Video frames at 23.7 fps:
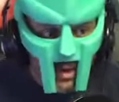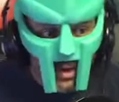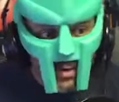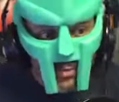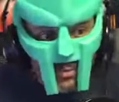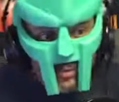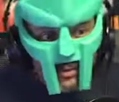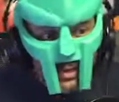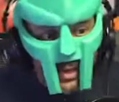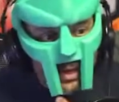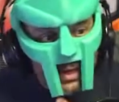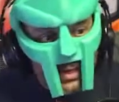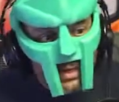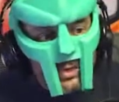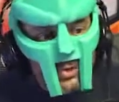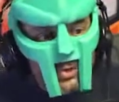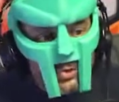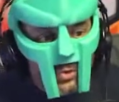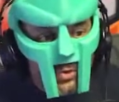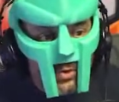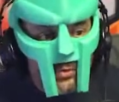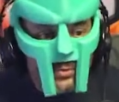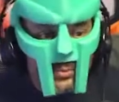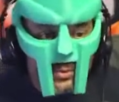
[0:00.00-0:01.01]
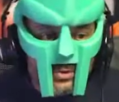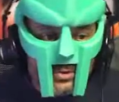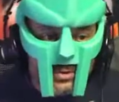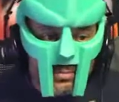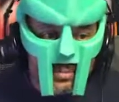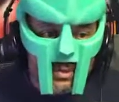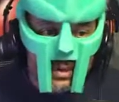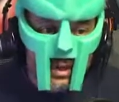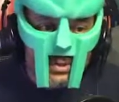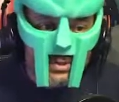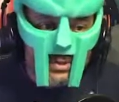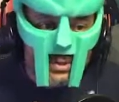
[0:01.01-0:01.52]
With any software
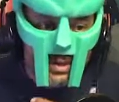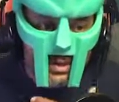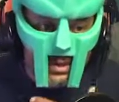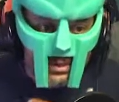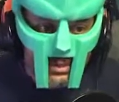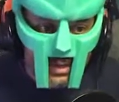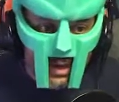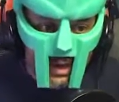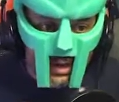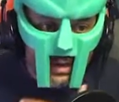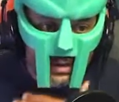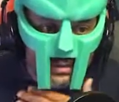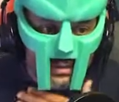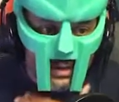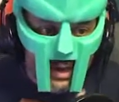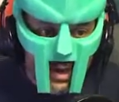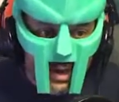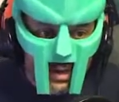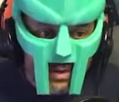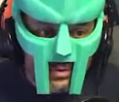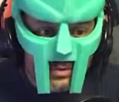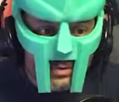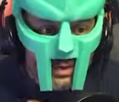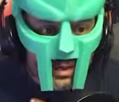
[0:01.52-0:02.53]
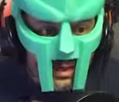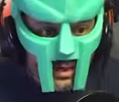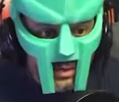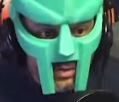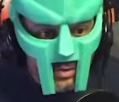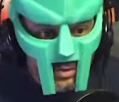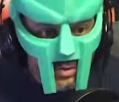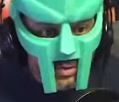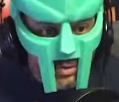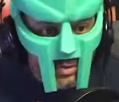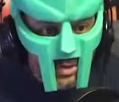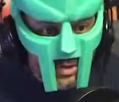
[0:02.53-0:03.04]
supply chain attack, attackers
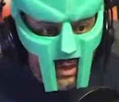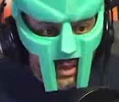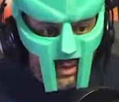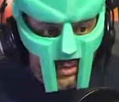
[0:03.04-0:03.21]
interject